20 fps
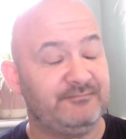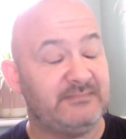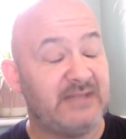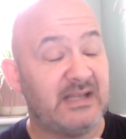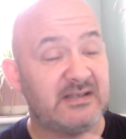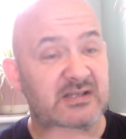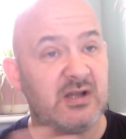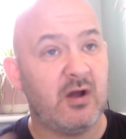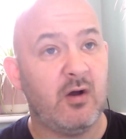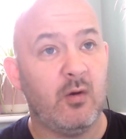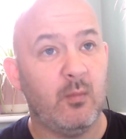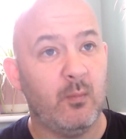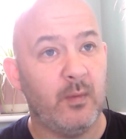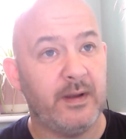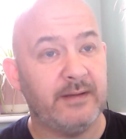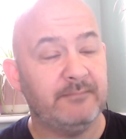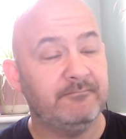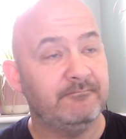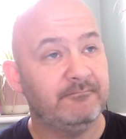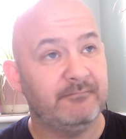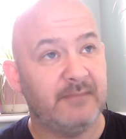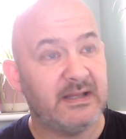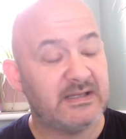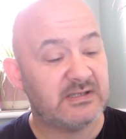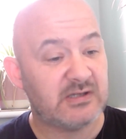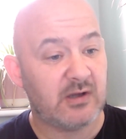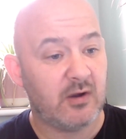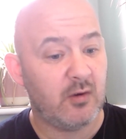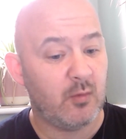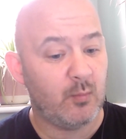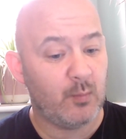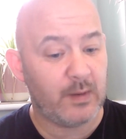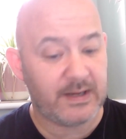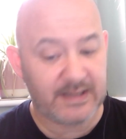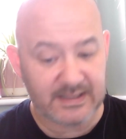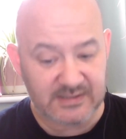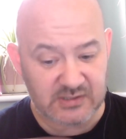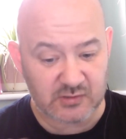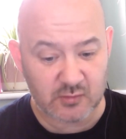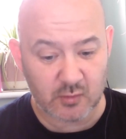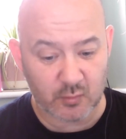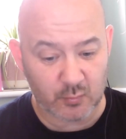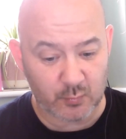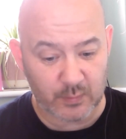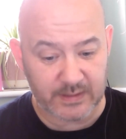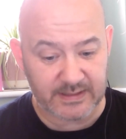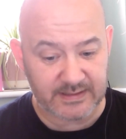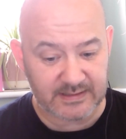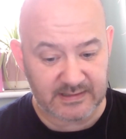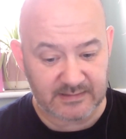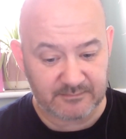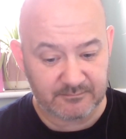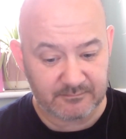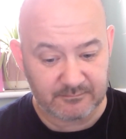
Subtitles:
It's a home win. It's a home win. It's a good week.